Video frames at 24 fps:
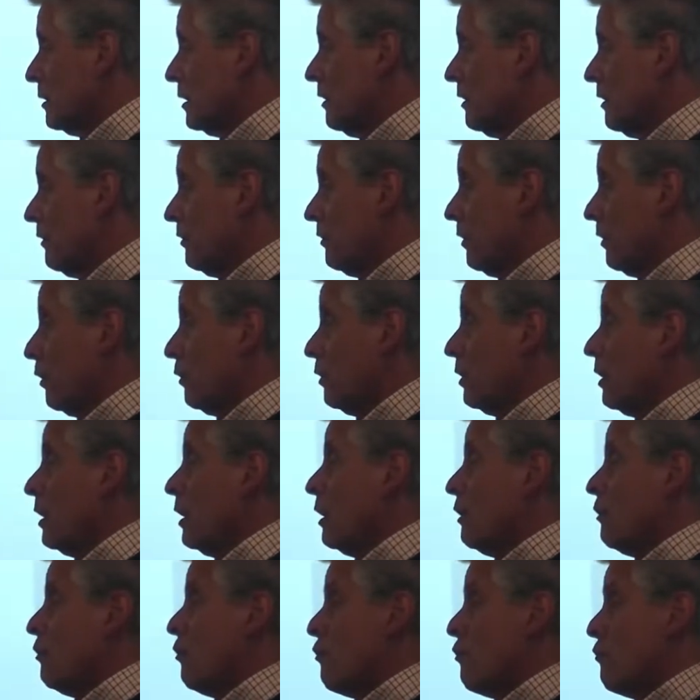Okay, so
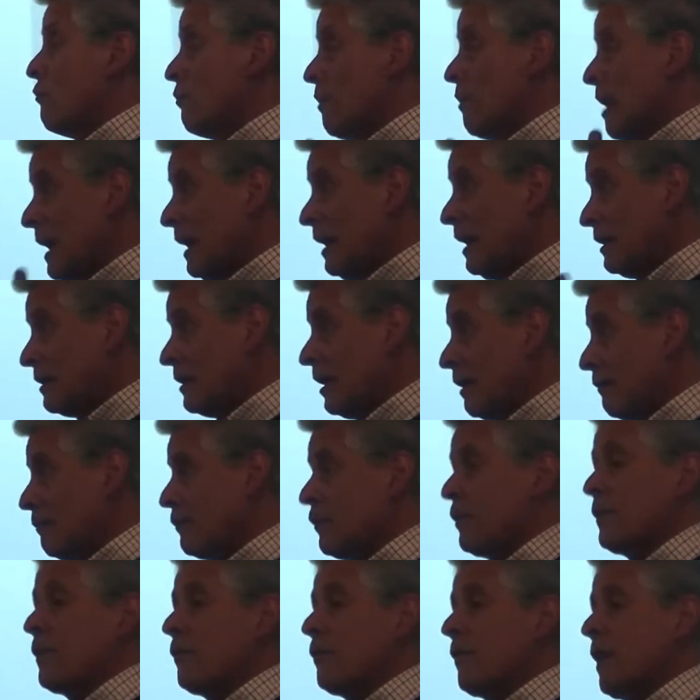
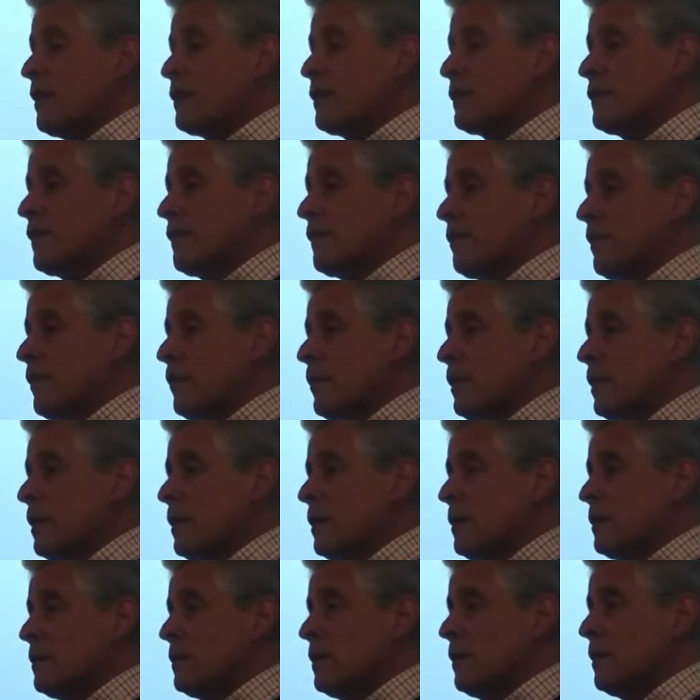relative to the rest of the
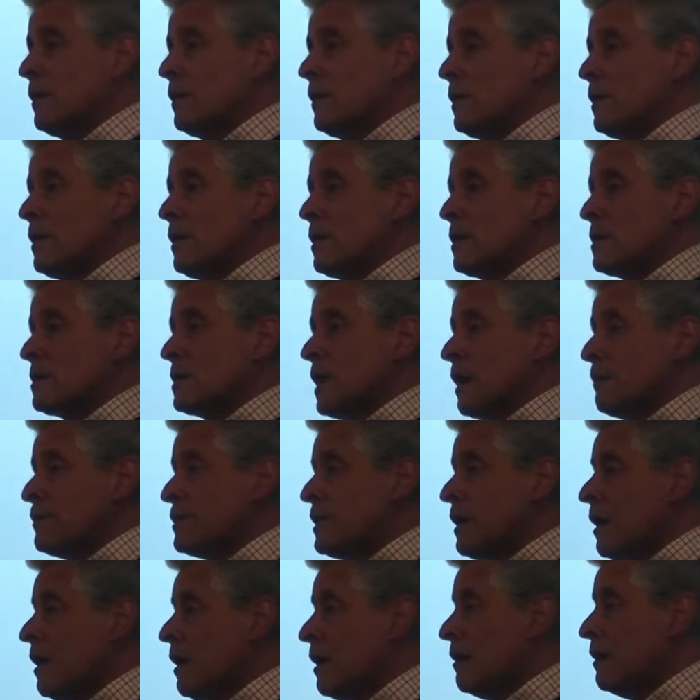world,
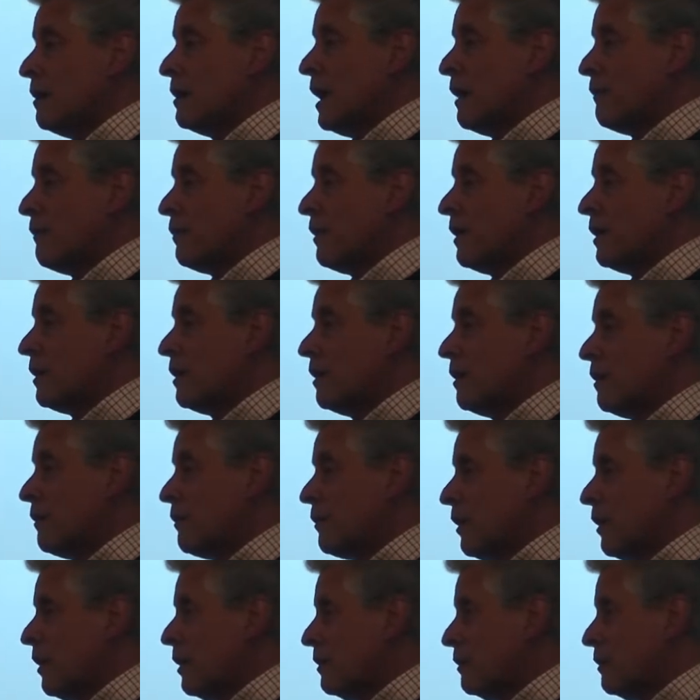sub-Saharan Africa
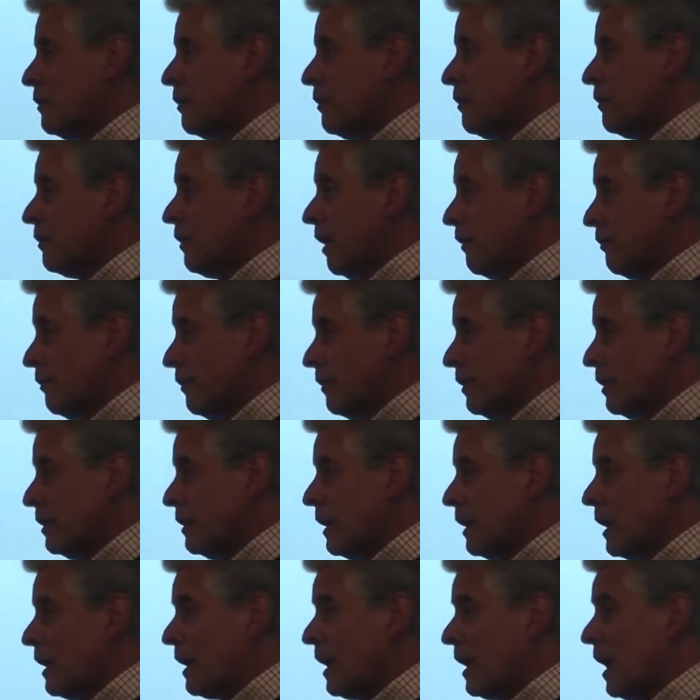is going to suffer.
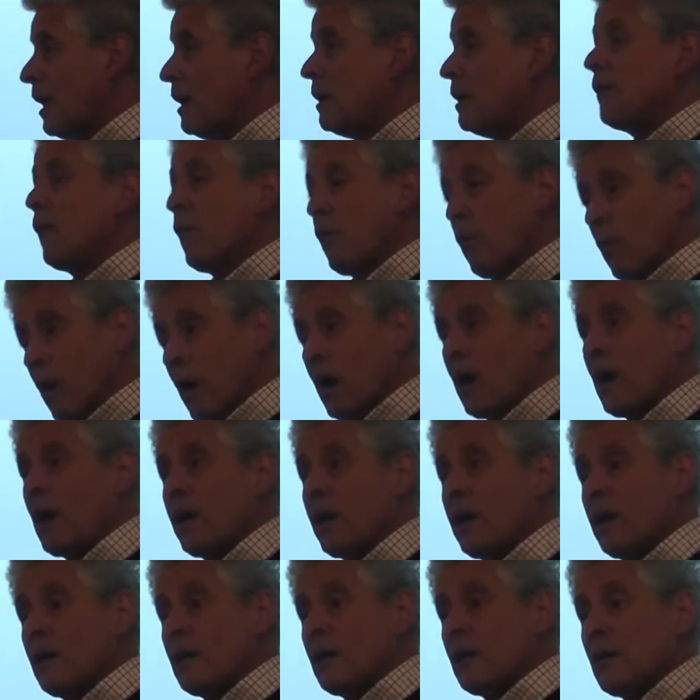Again,
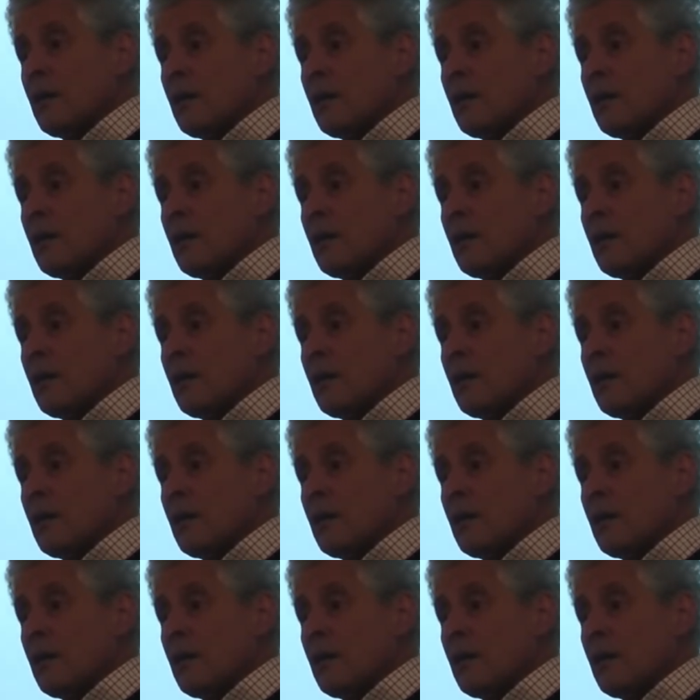why?